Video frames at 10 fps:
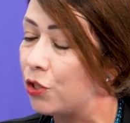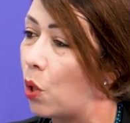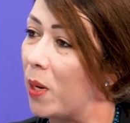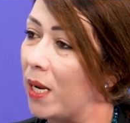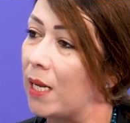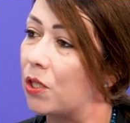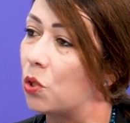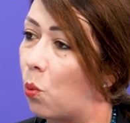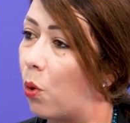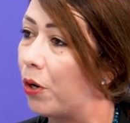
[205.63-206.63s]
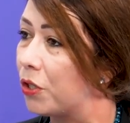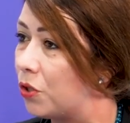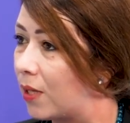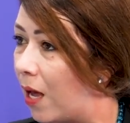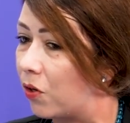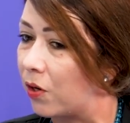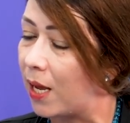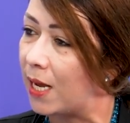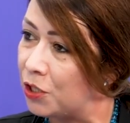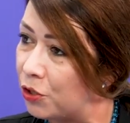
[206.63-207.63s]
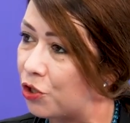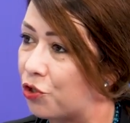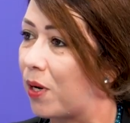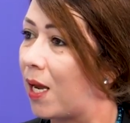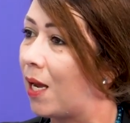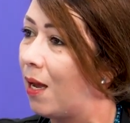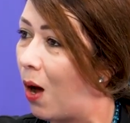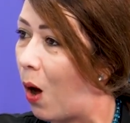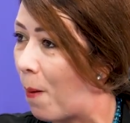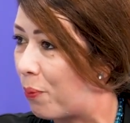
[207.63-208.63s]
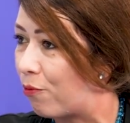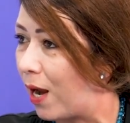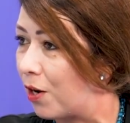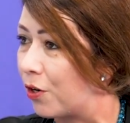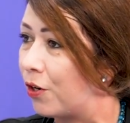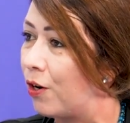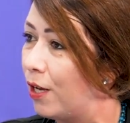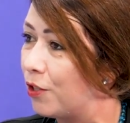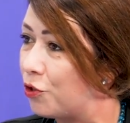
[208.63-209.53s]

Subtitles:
So we need to work together, industry, operator,